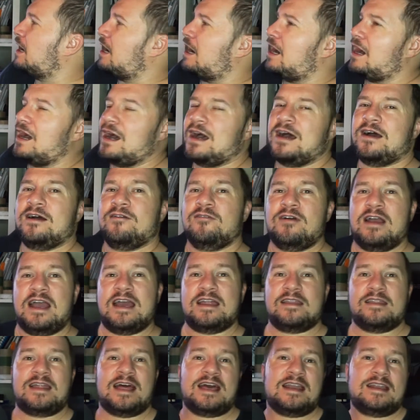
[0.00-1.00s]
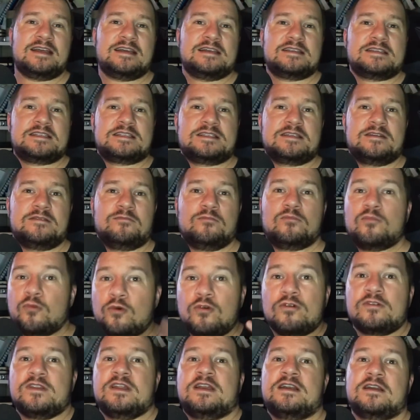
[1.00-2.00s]
And that is
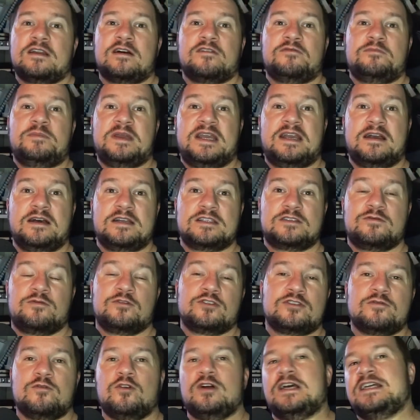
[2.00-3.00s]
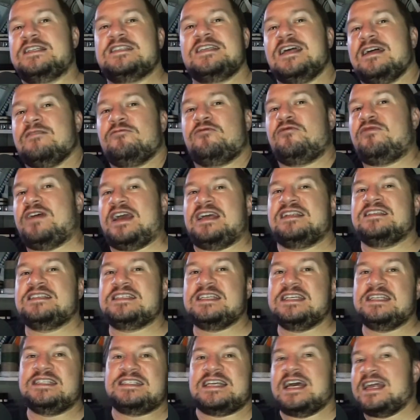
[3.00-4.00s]
more than enough because, first of all, it's not
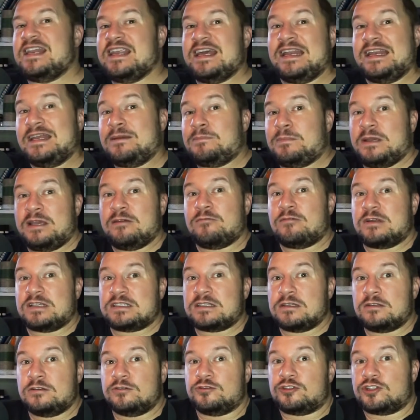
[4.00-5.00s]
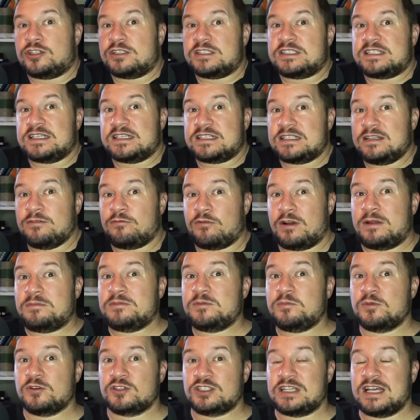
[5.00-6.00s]
fancy 1080p resolution, 60 frames
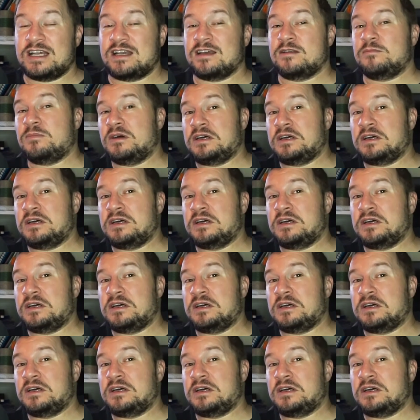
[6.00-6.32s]
per second.